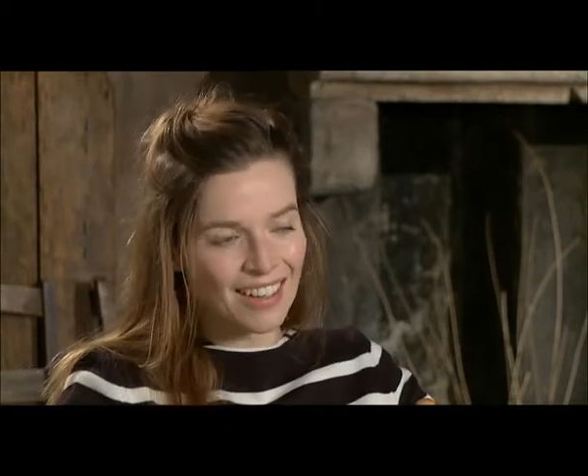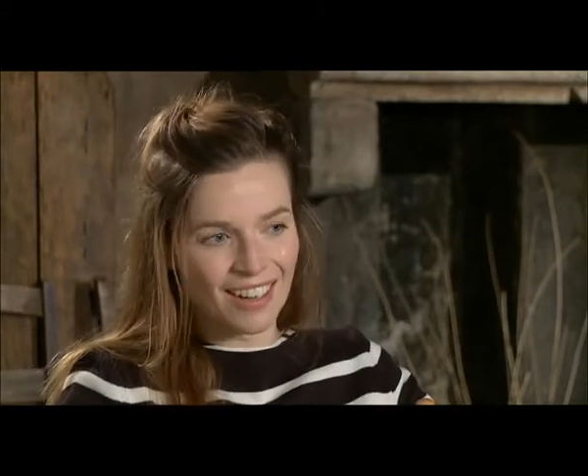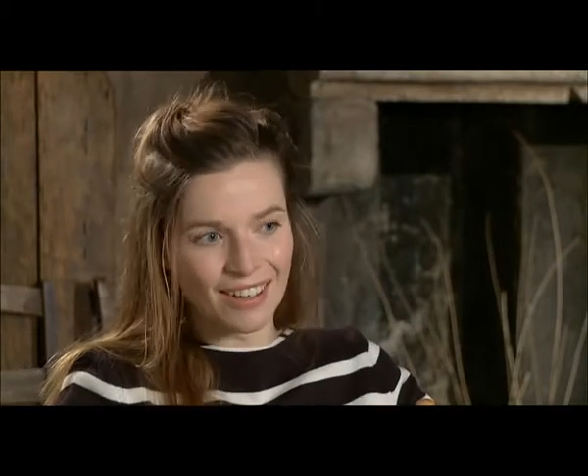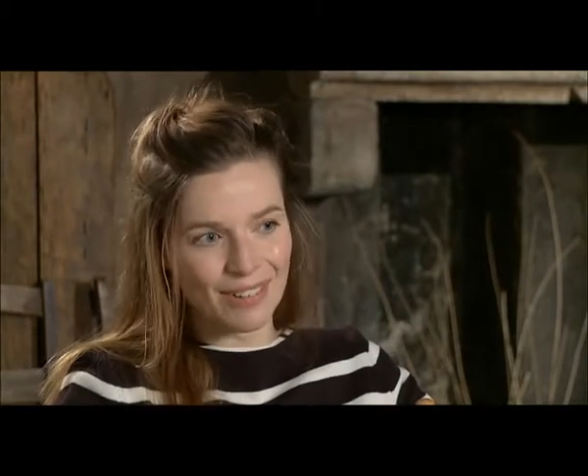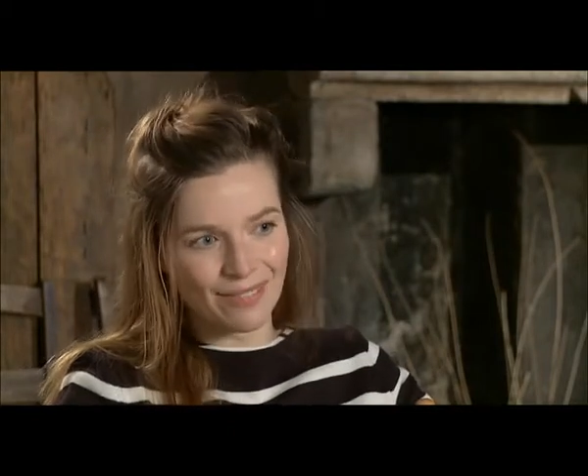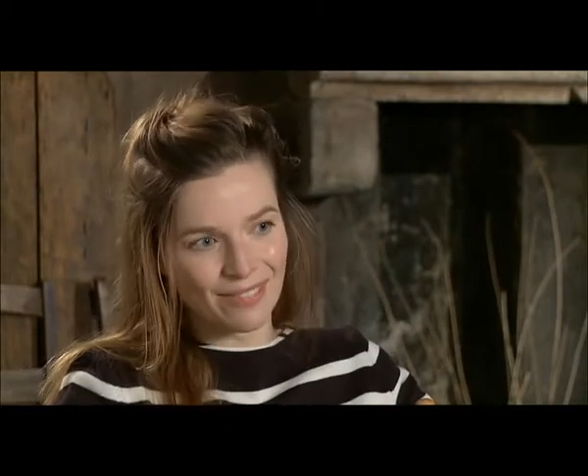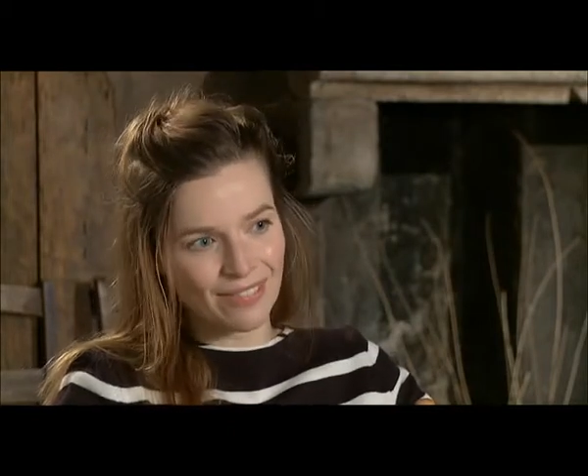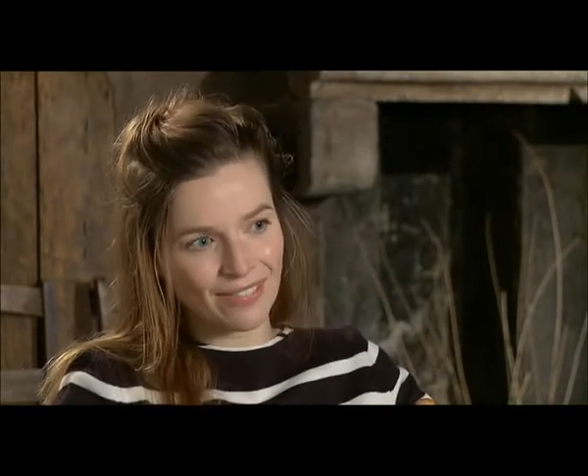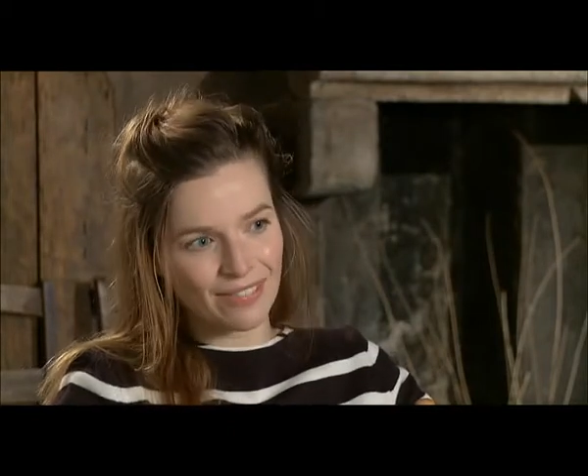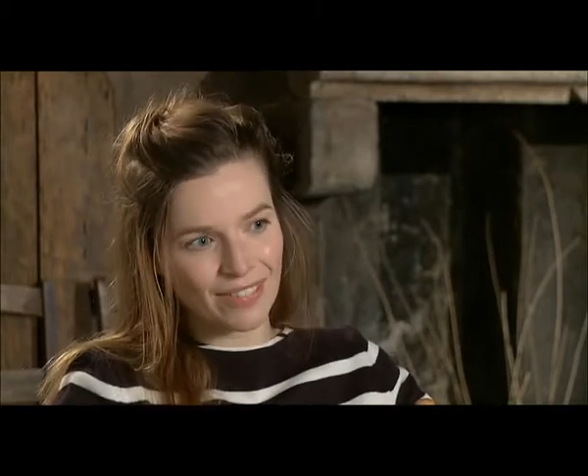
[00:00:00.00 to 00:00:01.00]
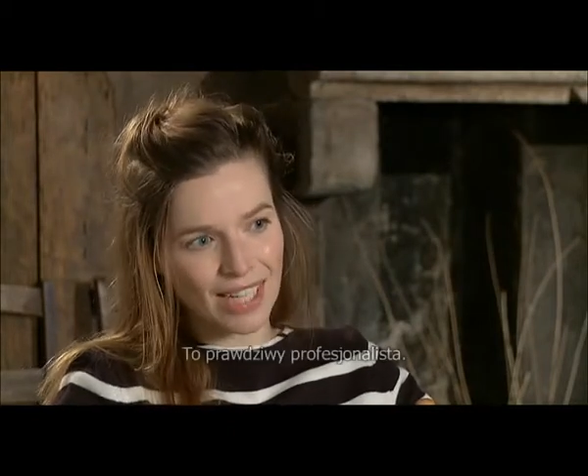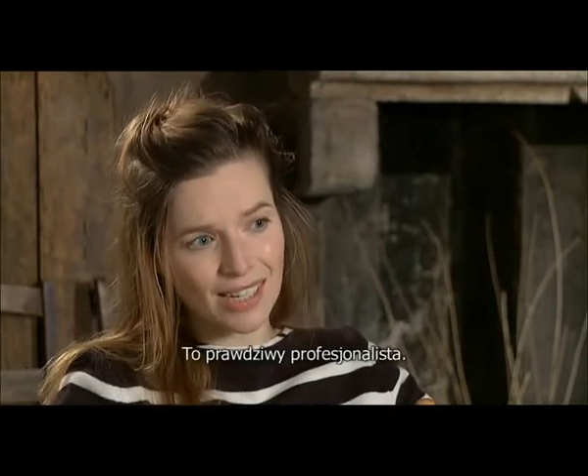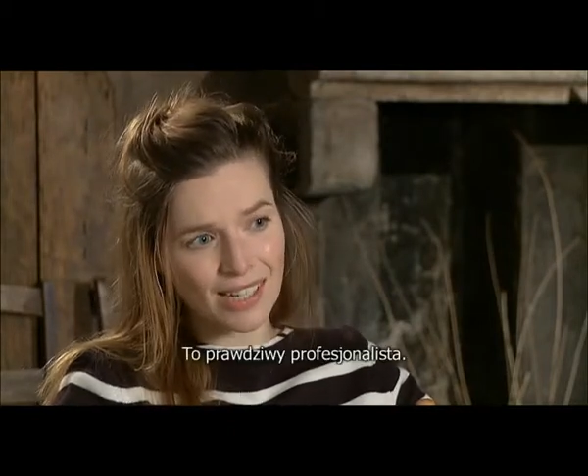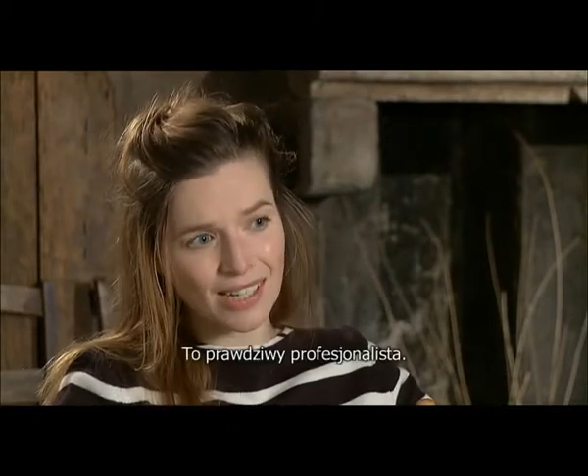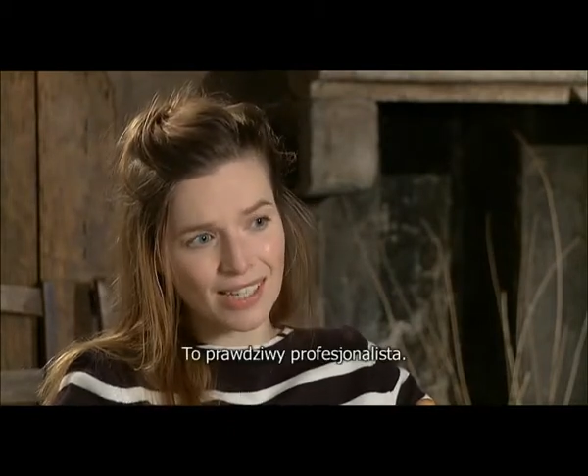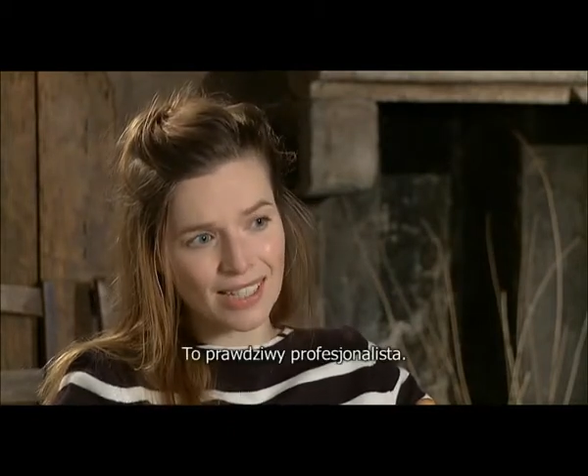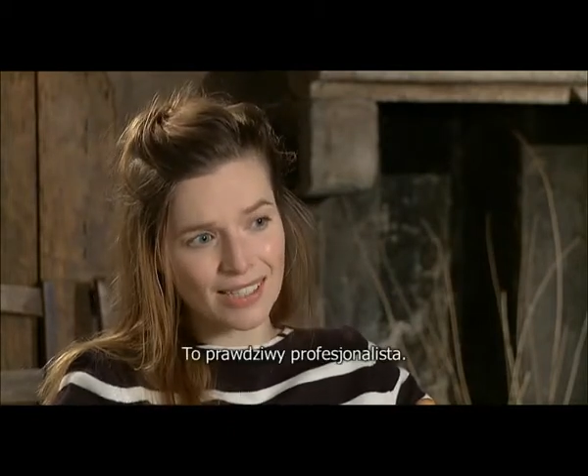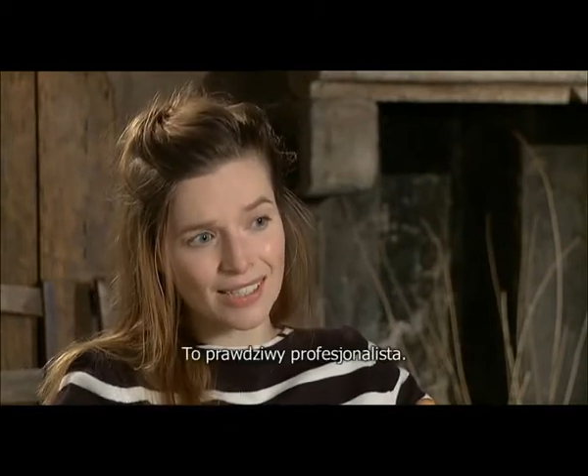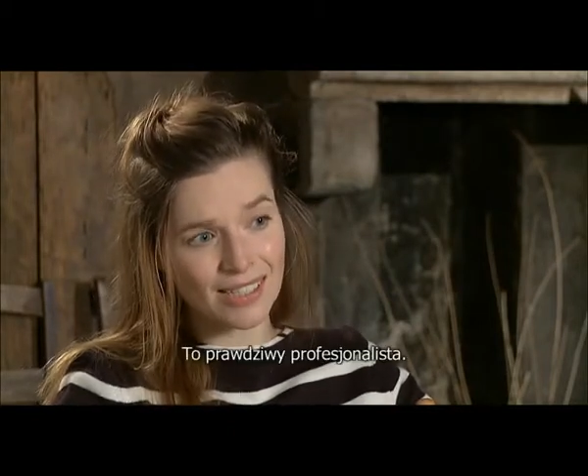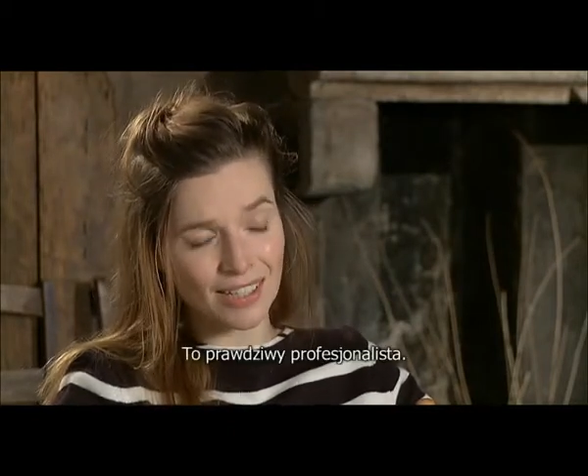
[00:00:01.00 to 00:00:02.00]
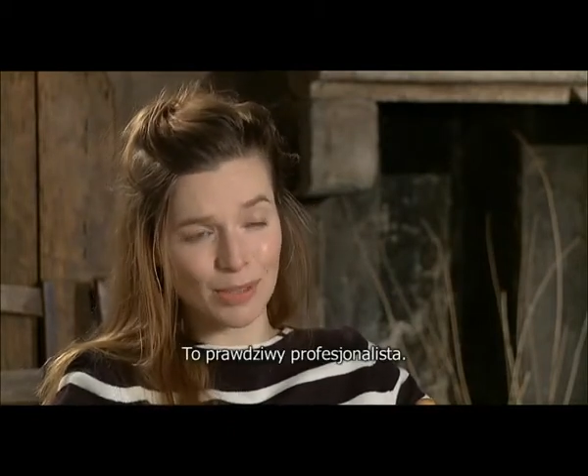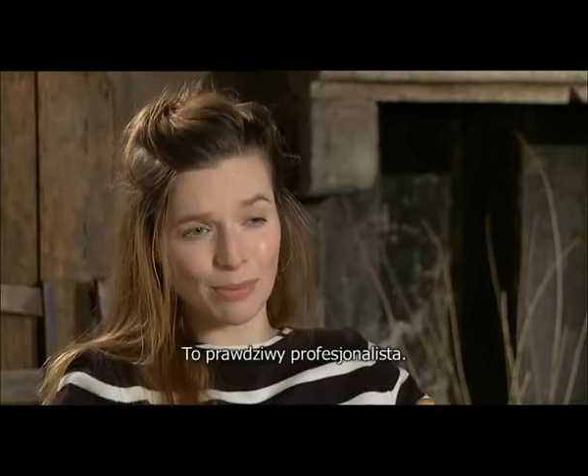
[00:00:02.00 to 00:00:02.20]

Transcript: Um, he is such